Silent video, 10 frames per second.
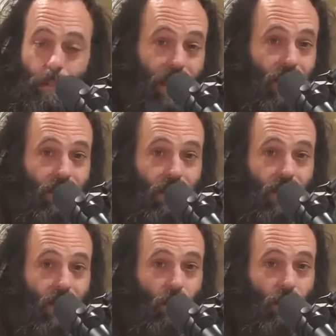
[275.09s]
pain,
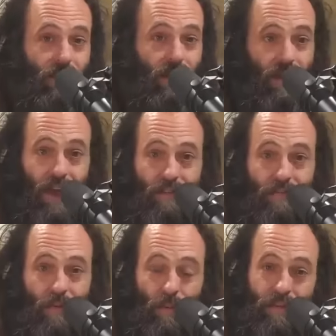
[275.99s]
with
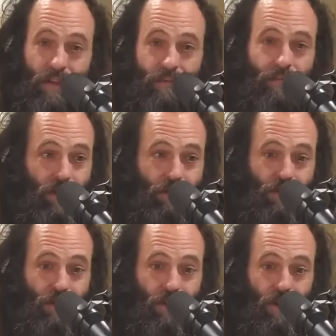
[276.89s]
life, with
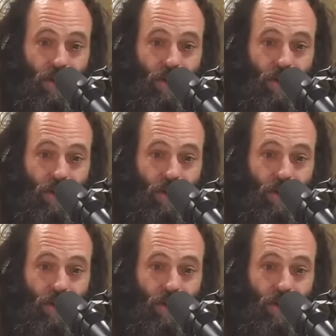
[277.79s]
adventure,